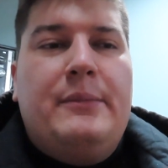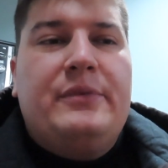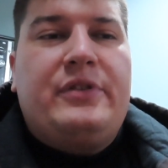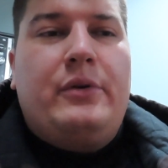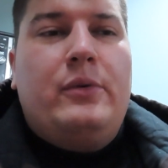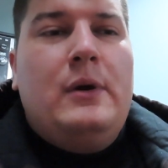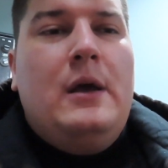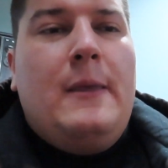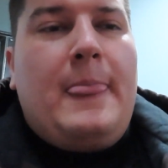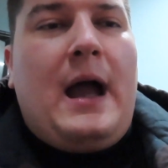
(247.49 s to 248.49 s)
So
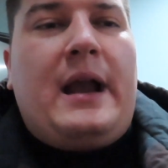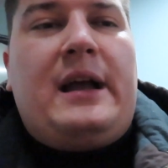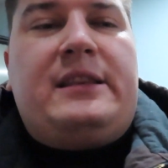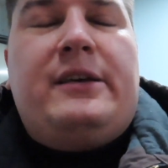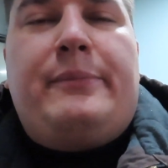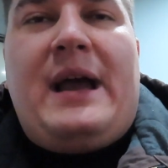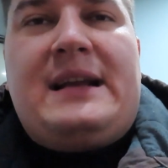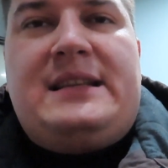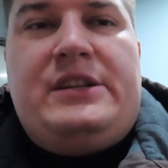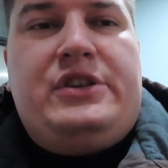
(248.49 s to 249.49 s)
I got the
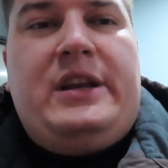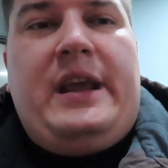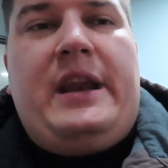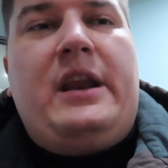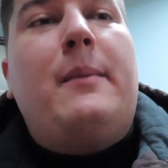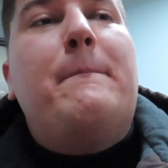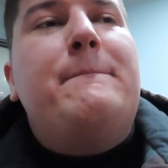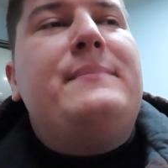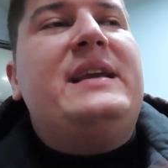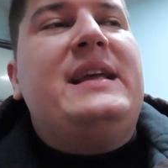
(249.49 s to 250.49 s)
back tension, and it
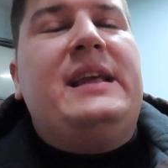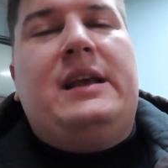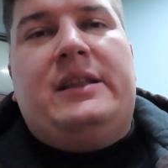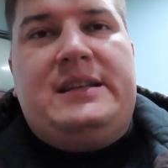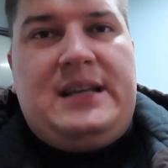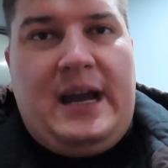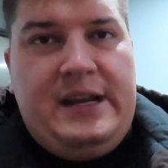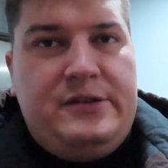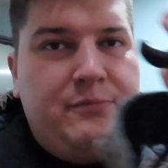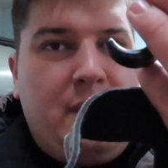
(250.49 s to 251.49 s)
immediately
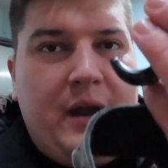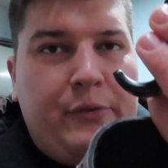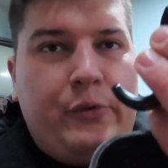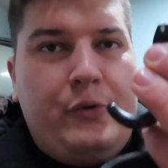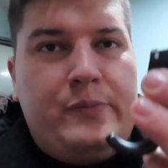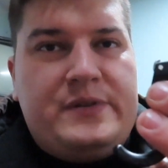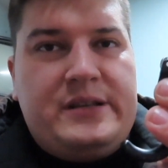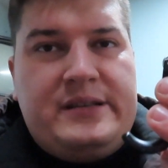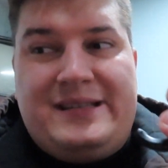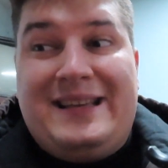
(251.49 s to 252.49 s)
tightened my
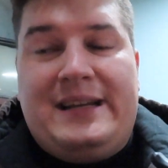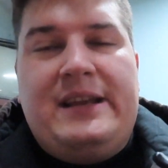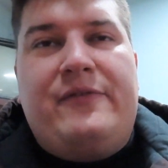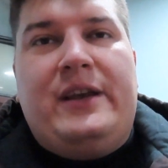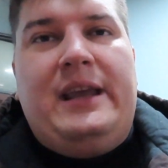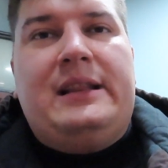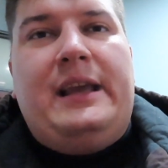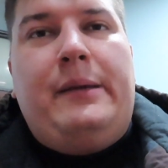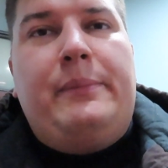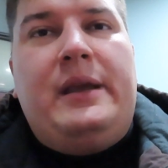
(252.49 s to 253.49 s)
groups
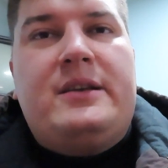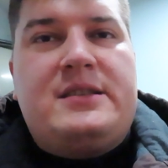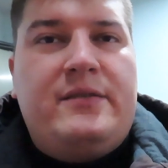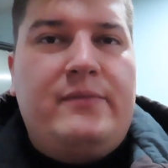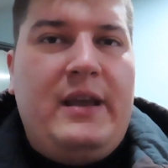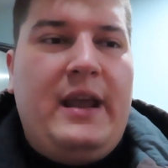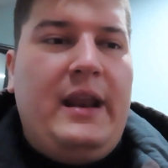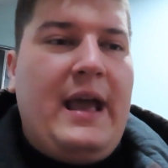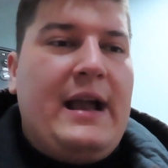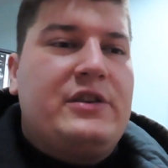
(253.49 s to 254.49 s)
significantly because
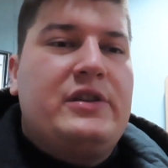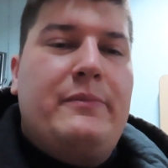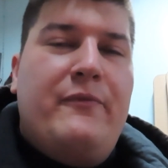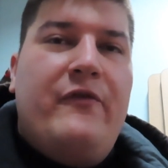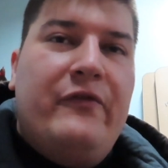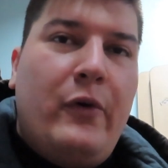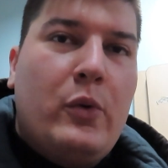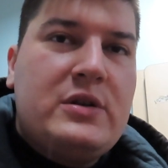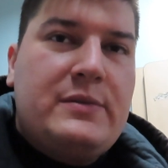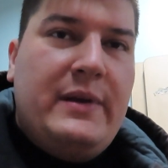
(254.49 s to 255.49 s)
it actually
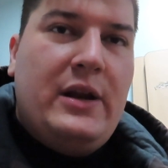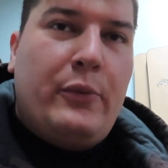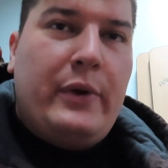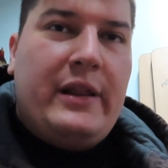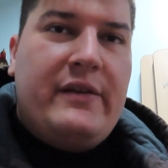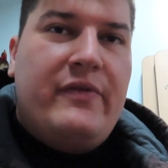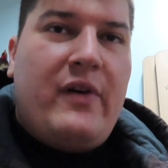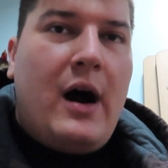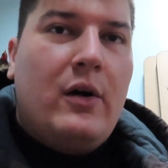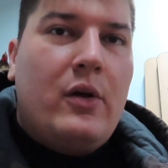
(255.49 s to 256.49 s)
forced me to really
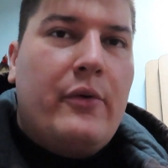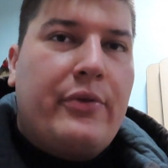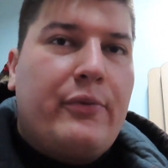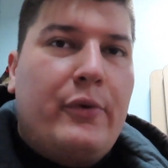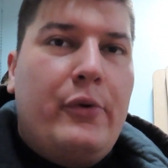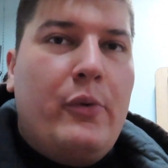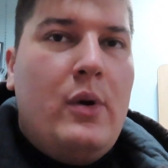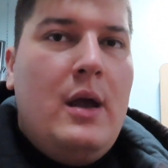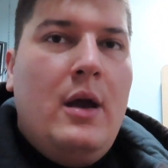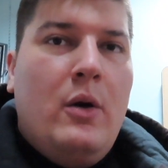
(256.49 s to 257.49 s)
follow
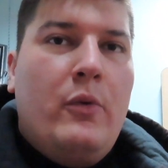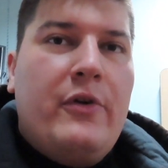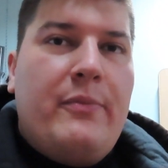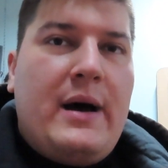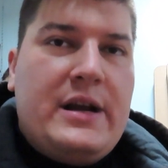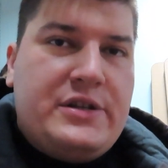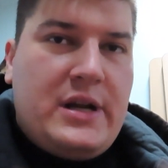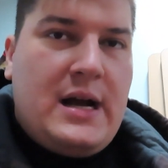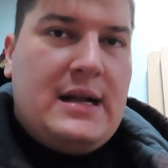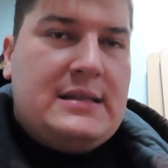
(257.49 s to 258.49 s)
through with my
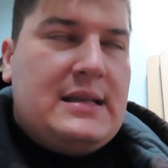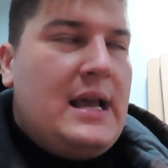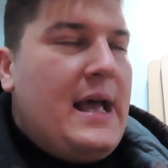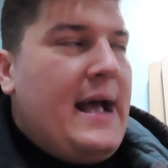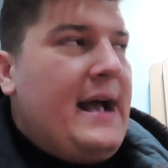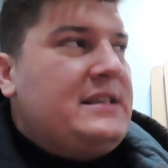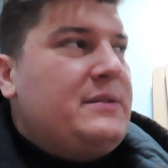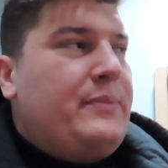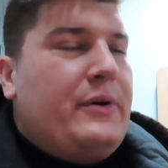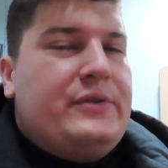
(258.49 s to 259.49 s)
shots as
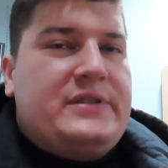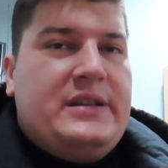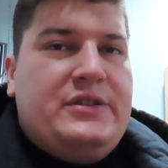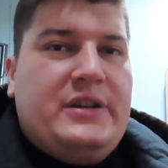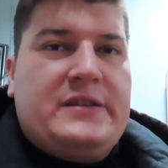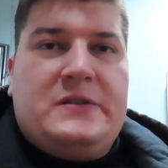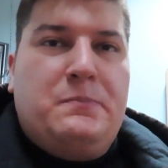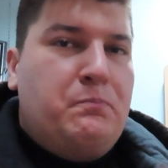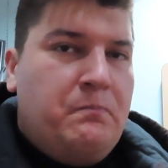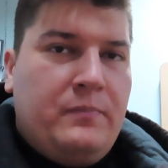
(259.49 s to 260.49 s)
opposed to just
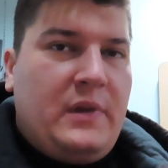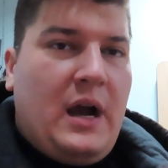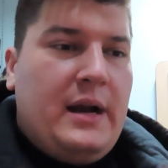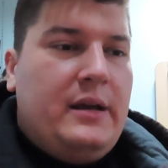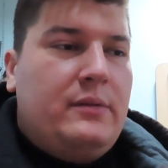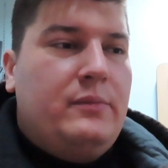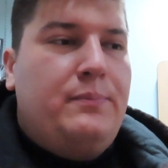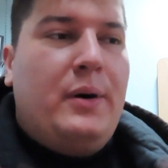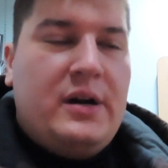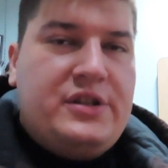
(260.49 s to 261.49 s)
kind
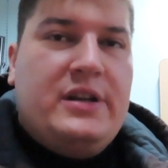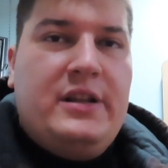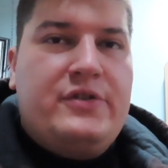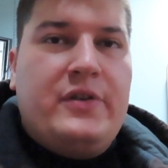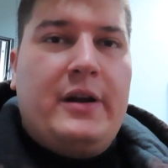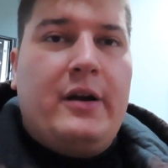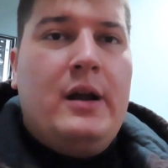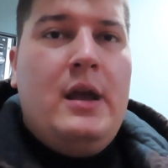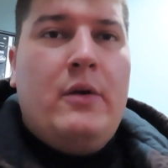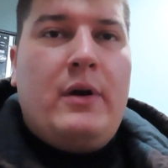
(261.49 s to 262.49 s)
of punching the trigger,
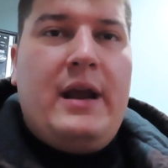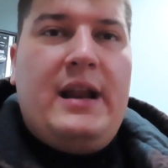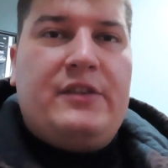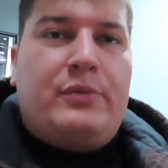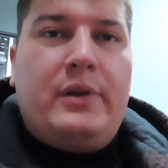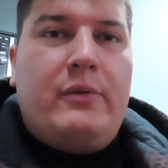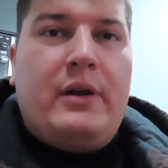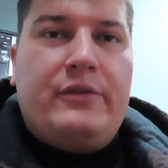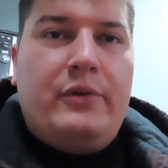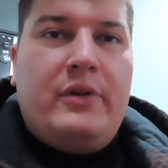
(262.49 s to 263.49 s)
right? And that's really what
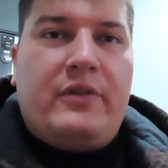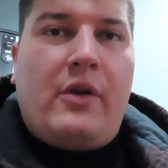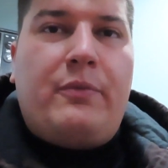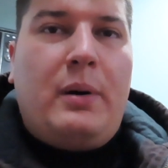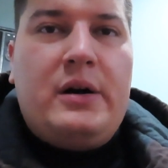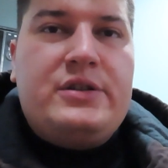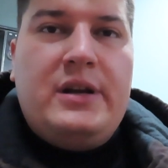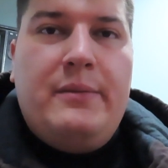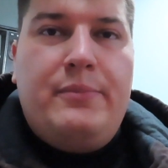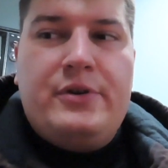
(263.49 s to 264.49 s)
I was doing, is I was
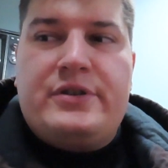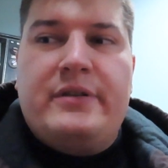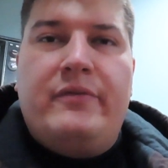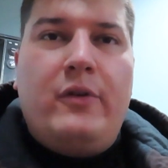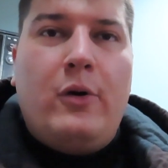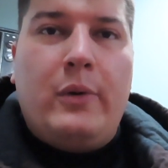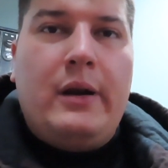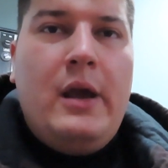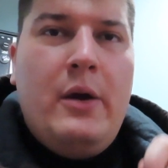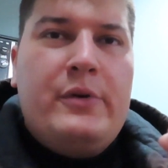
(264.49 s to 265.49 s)
punching and pushing
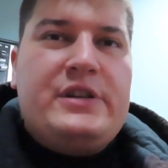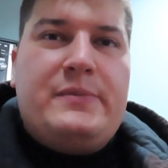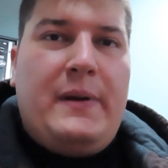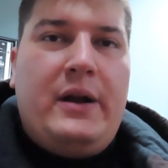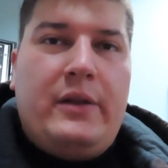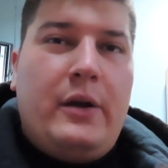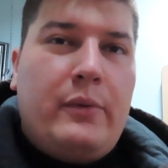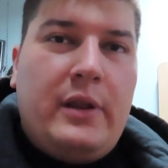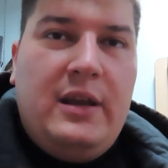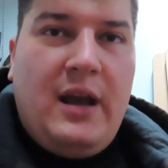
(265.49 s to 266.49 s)
forward, which is apparently a
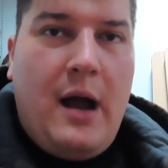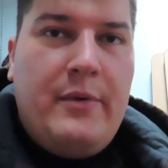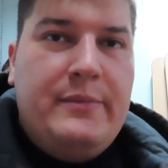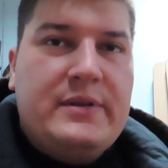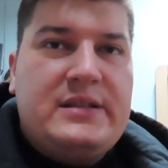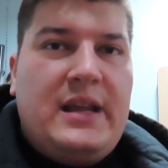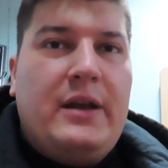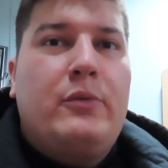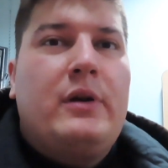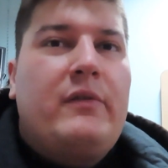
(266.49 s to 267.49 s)
really common
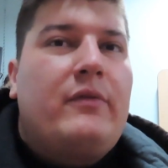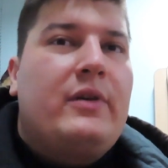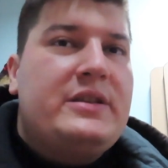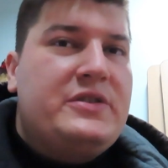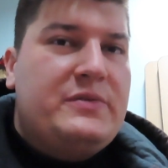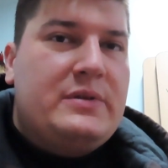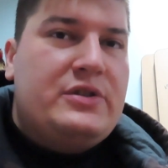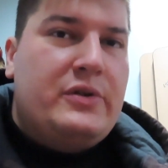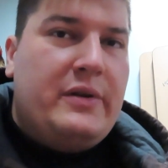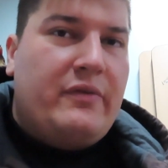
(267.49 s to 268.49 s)
mistake. One of our friends who's been
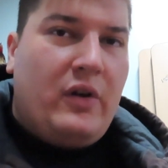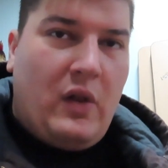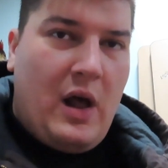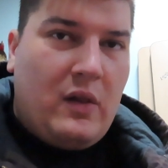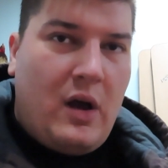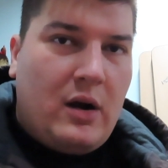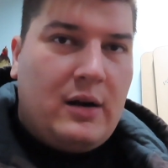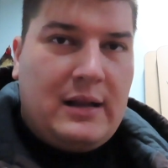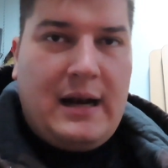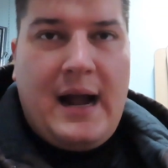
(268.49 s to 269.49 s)
shooting for a lot
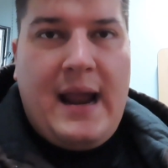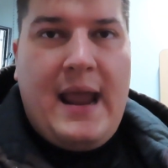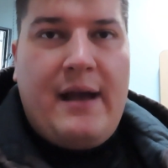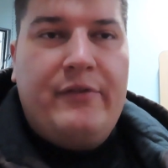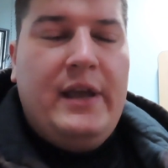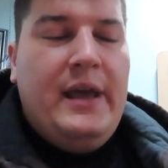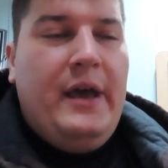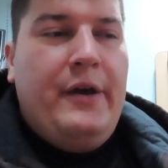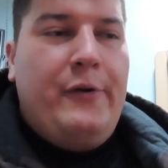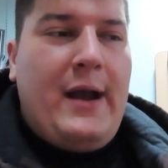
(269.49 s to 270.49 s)
longer than I have
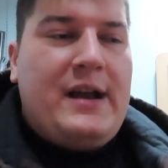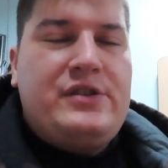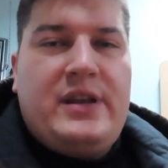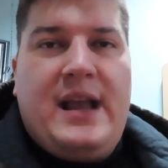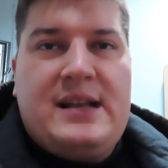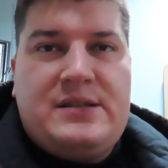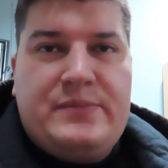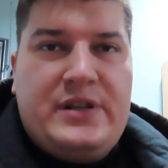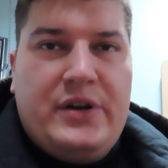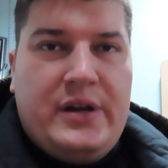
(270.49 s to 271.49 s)
and who actually has
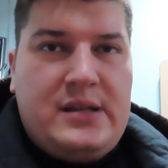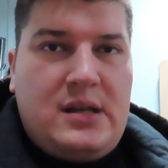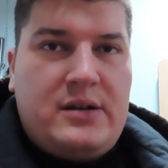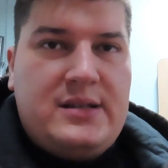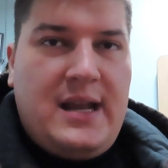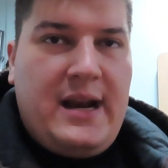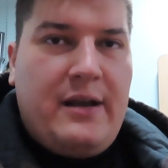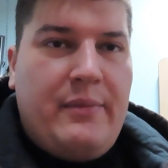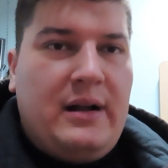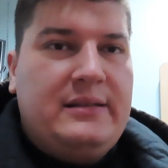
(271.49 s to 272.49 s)
some serious
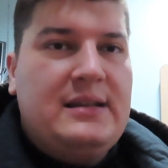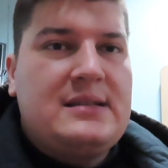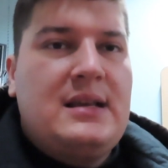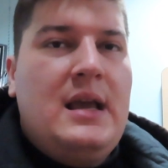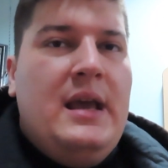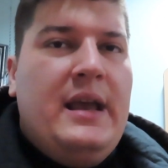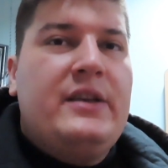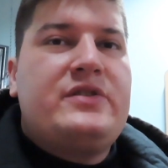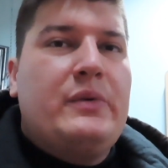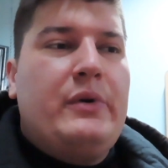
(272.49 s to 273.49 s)
understanding about this
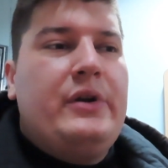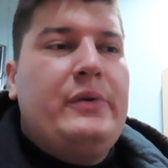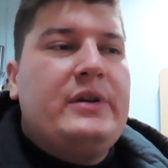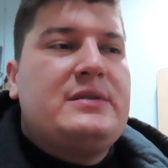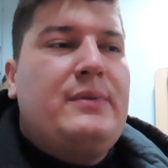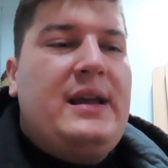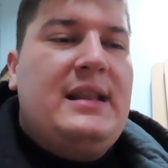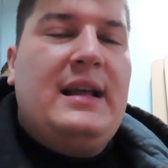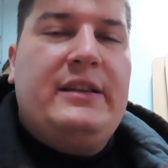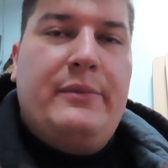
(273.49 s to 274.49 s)
is the one who
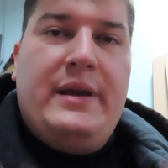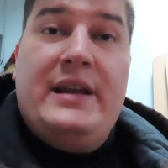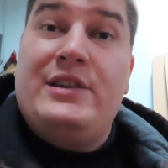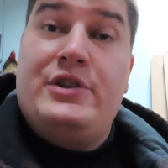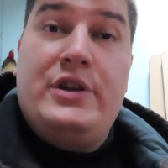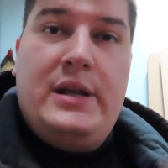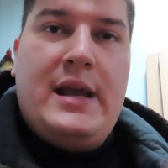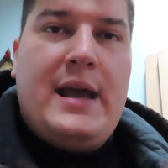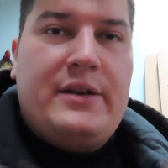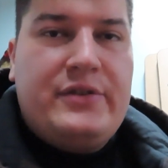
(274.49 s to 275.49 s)
explained that to me, and
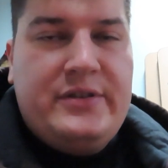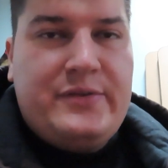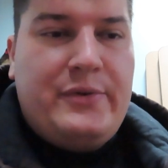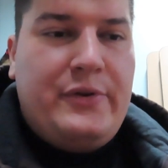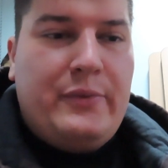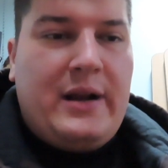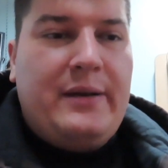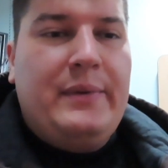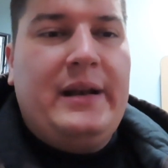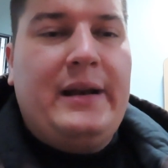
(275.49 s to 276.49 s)
she actually is the one who
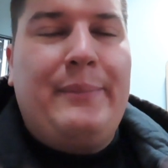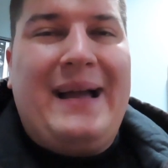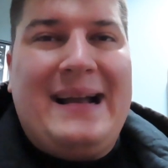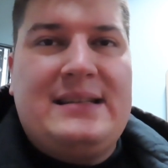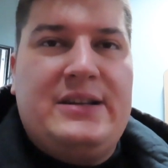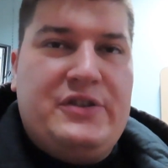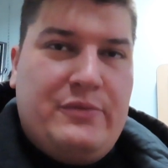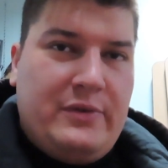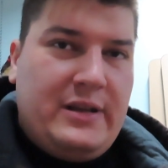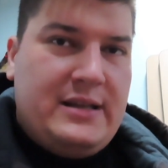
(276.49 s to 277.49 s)
recommended a back
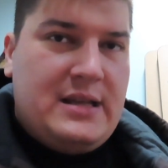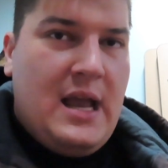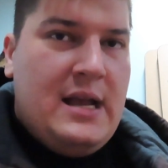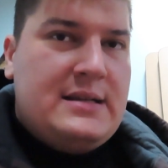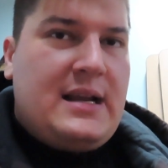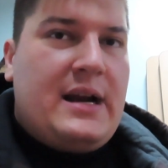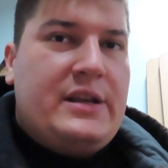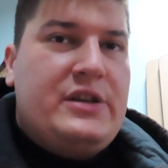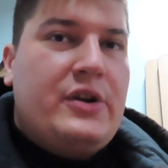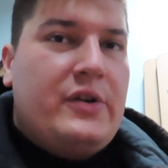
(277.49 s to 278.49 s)
tension release to kind
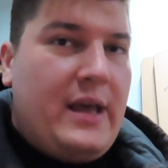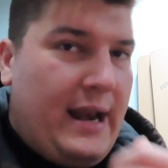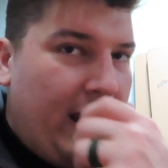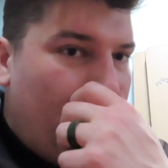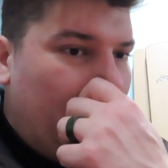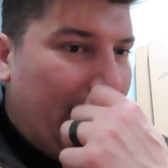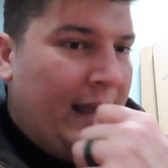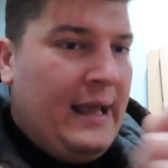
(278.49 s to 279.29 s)
of cure that ailment.